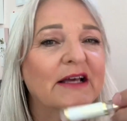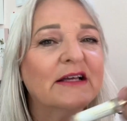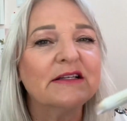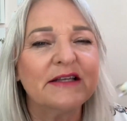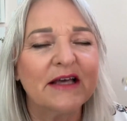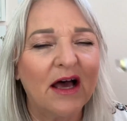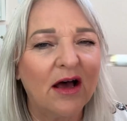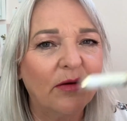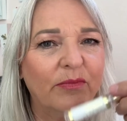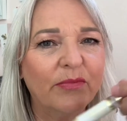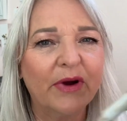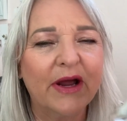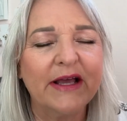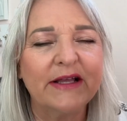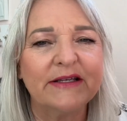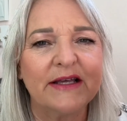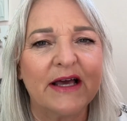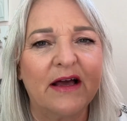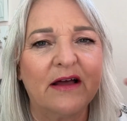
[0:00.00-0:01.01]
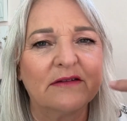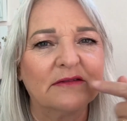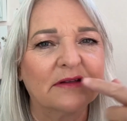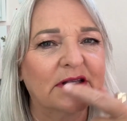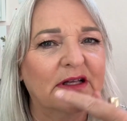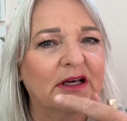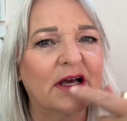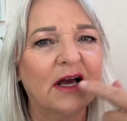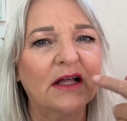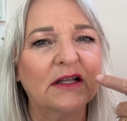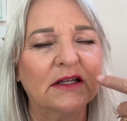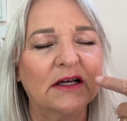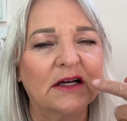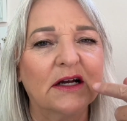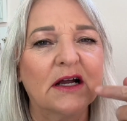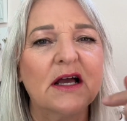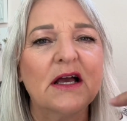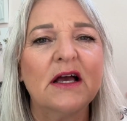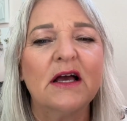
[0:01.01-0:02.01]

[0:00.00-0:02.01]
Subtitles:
to help break down the color.